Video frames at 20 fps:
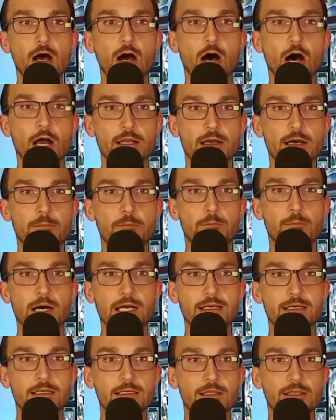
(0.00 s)
On
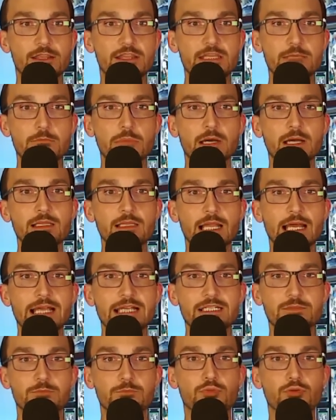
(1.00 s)
the Bud
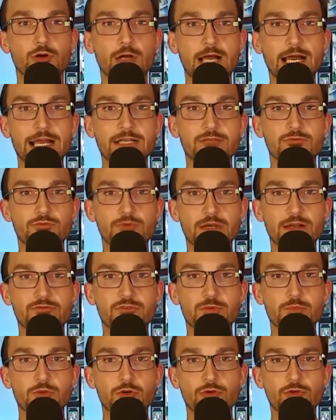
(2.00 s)
Light Pride
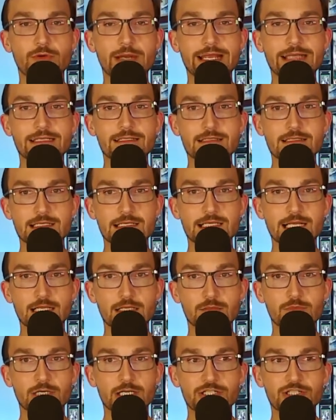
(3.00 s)
River Parade and
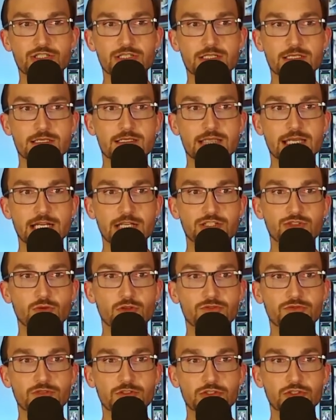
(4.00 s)
celebration is
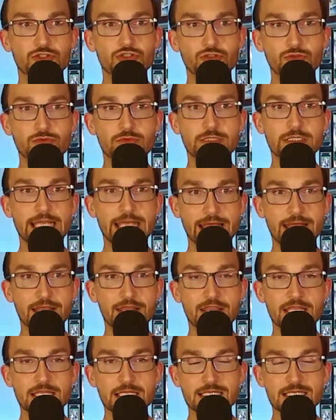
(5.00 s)
scheduled for June
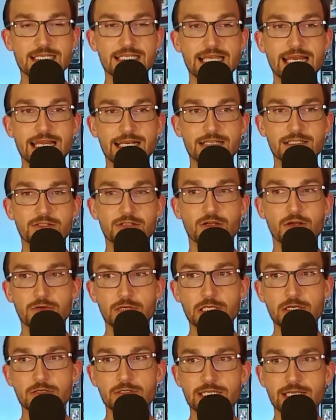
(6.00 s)
10th in San
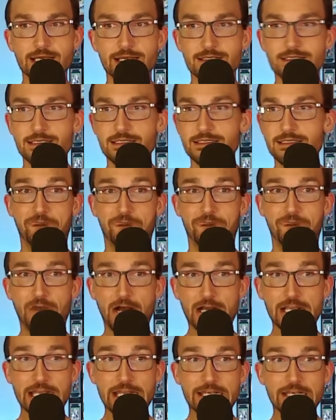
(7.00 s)
Antonio, Texas.
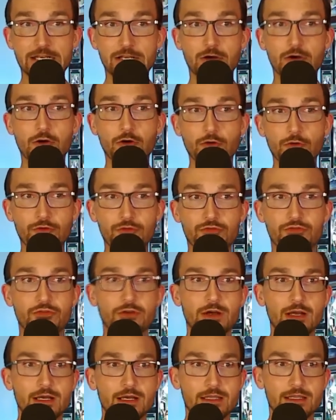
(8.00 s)
Fucking oof.
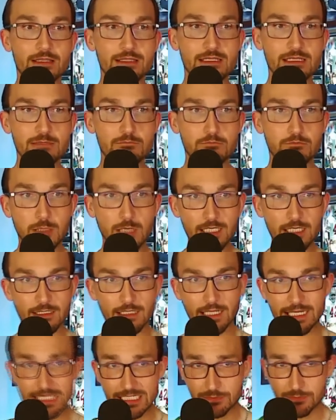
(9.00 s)
The Bud
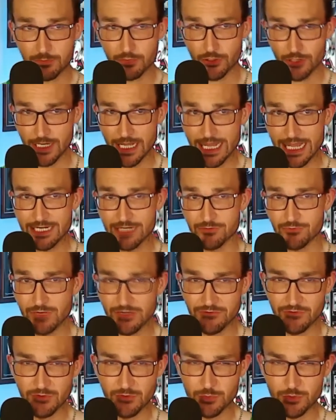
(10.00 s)
Light Pride
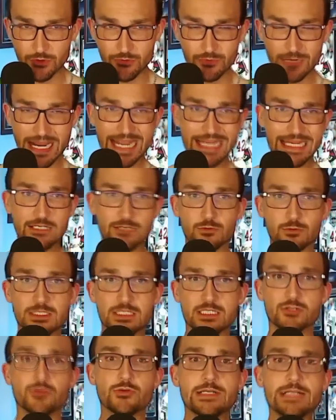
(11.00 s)
River Parade was
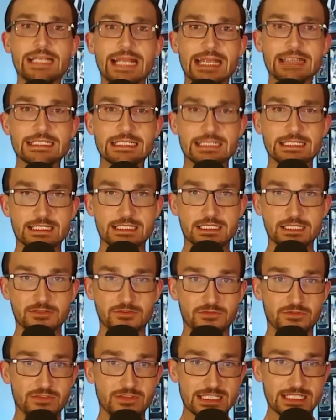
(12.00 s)
created to
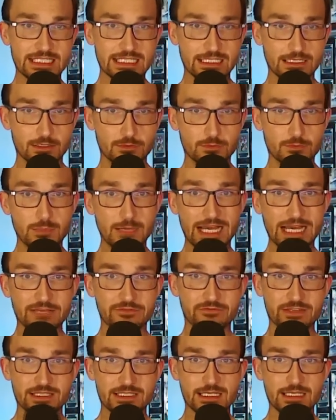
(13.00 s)

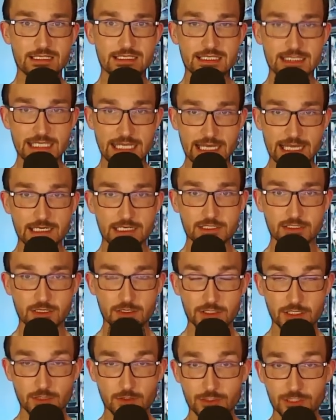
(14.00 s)
visit San
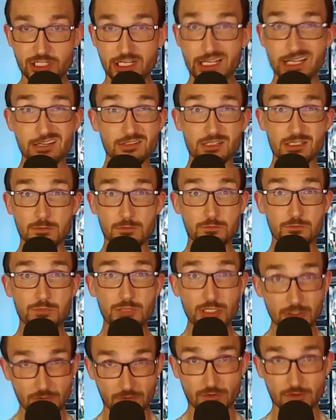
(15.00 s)
Antonio, which I hear is a
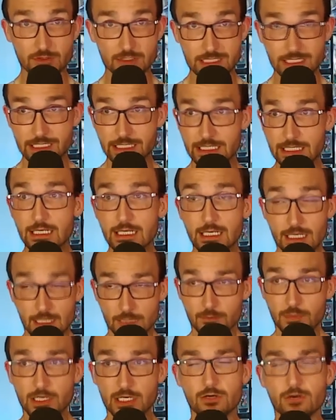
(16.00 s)
beautiful city.
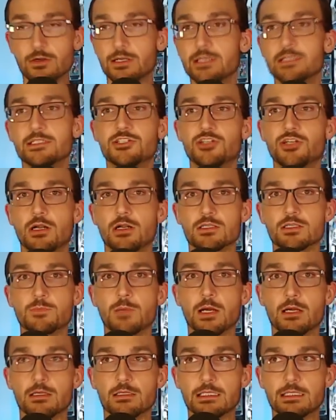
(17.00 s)
But according to Charles
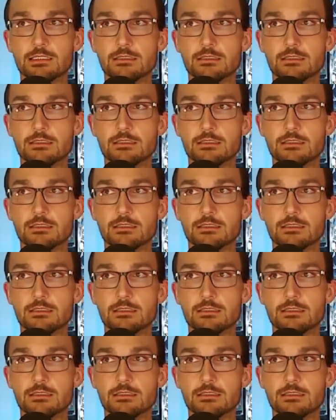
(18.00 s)
Barkley,